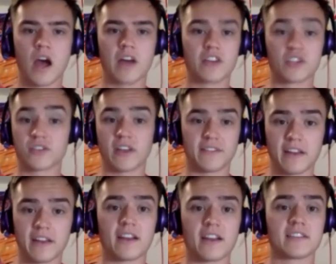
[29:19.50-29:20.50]
Just like
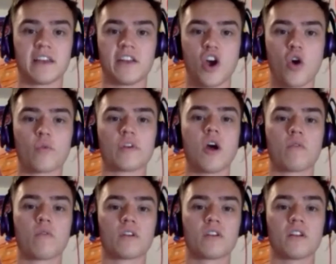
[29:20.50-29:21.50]
Fannin has said over and
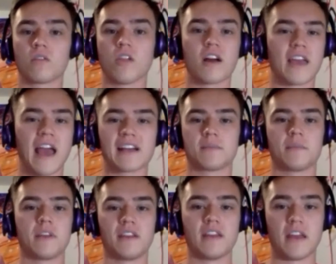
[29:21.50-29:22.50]
over, luck hasn't
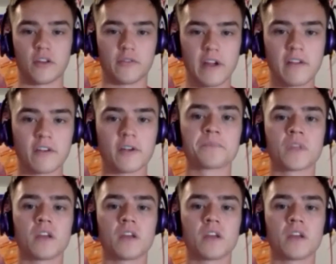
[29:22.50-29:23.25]
been in their favor.